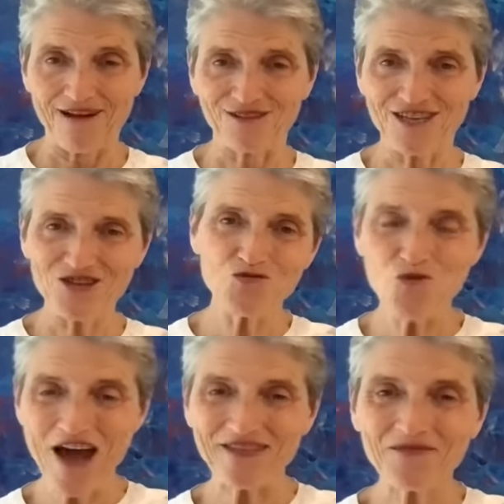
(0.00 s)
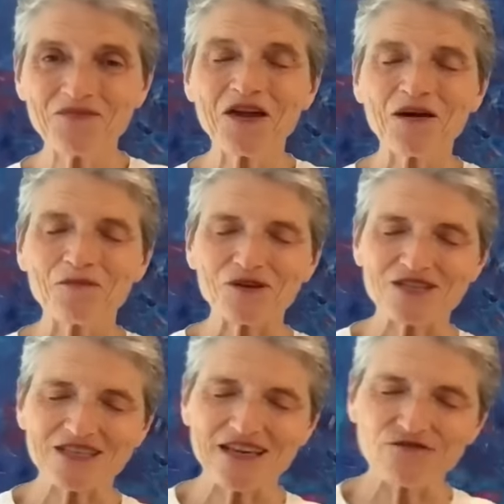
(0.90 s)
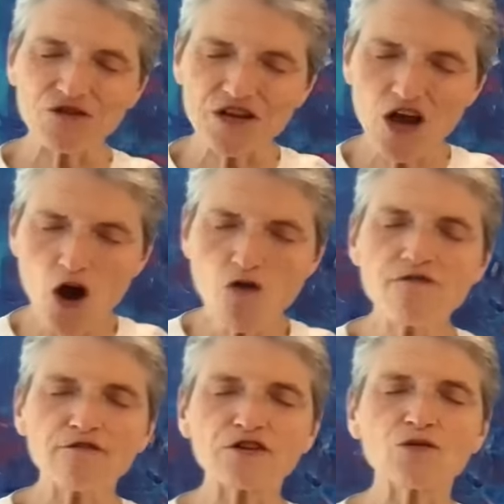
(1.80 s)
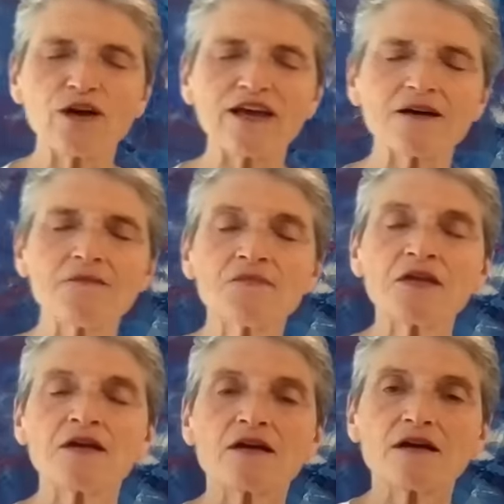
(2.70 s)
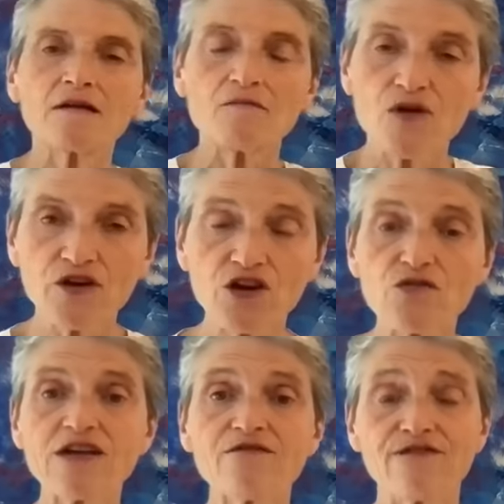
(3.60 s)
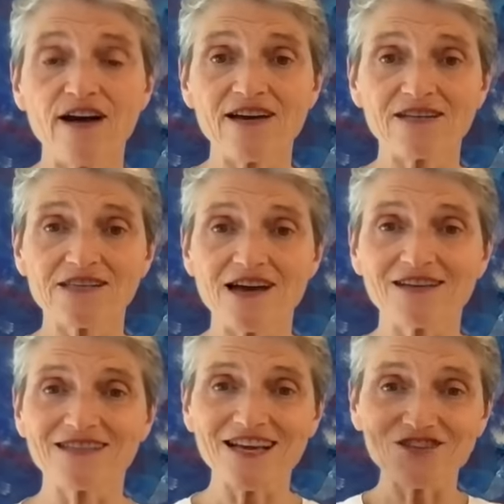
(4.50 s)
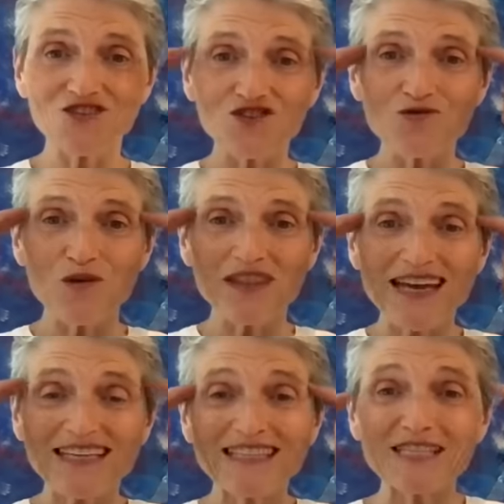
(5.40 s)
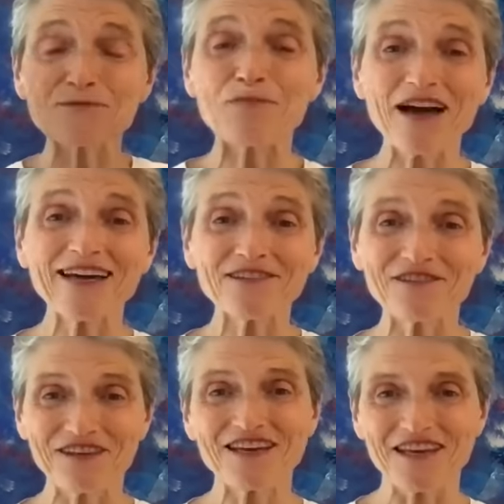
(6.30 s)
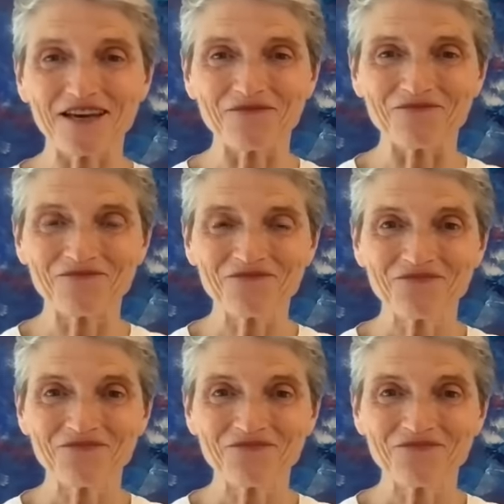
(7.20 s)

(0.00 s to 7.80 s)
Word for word: I'll tell you when, but to give you the overview here, Mercury in fire signs has to do with inspired thinking,